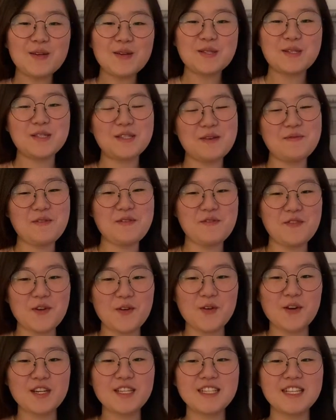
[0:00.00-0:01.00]
SooJaeBi
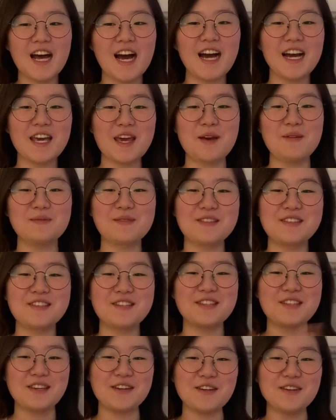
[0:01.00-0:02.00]
viewers, I am
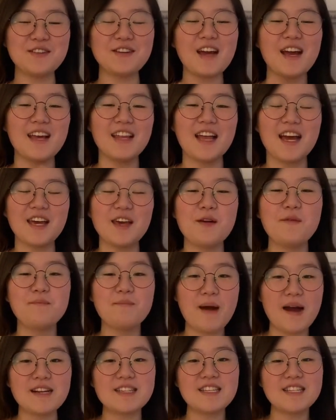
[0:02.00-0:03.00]
Sue and I am
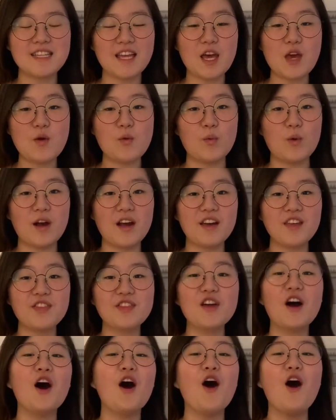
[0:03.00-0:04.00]
back today with
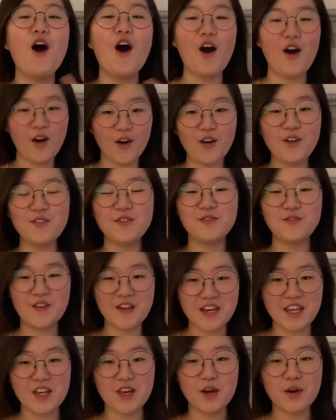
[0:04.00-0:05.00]
a haul
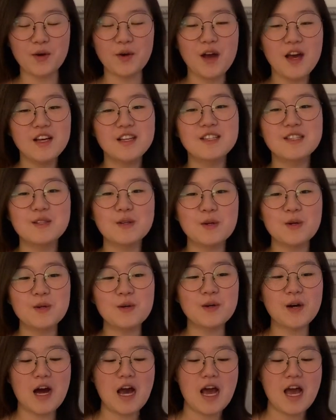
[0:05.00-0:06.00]
video.
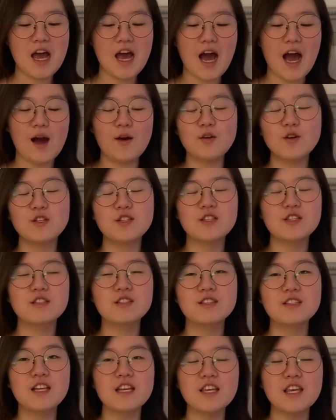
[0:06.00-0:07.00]
So I was
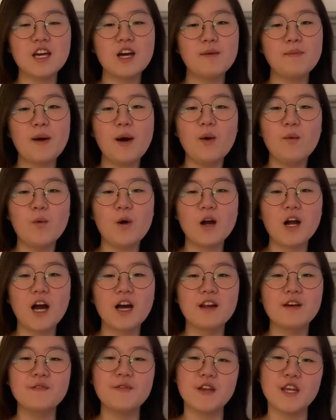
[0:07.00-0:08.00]
thinking about what
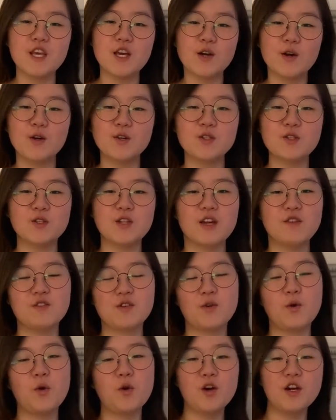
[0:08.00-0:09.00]
kind of video to like
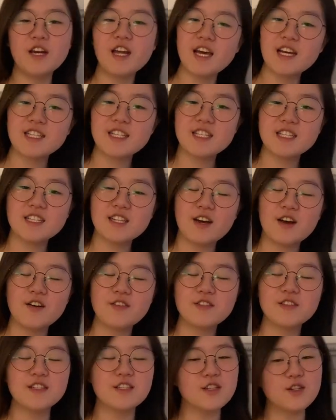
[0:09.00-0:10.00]
record next and stuff
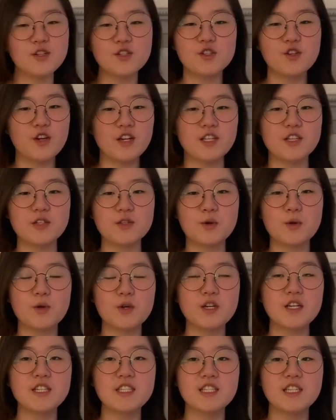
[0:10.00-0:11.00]
still during this
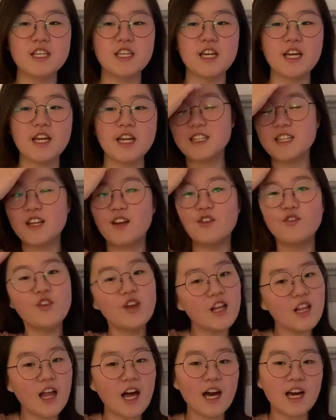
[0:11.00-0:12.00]
quarantine, and I
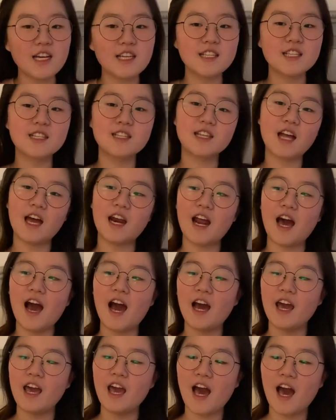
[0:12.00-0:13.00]
realized that
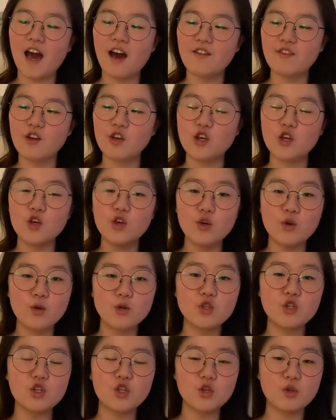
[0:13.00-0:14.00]
I have a
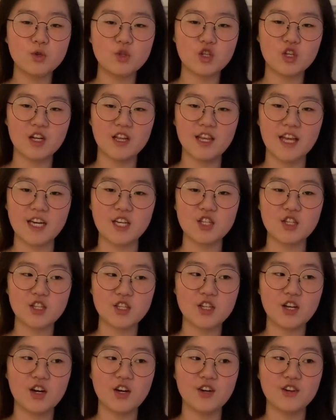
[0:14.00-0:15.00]
huge collection
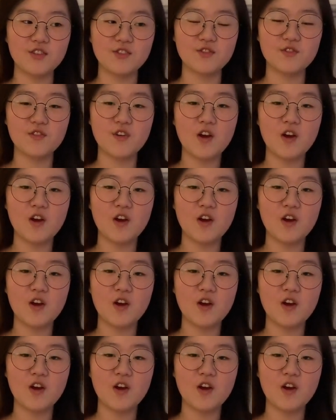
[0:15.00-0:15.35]
of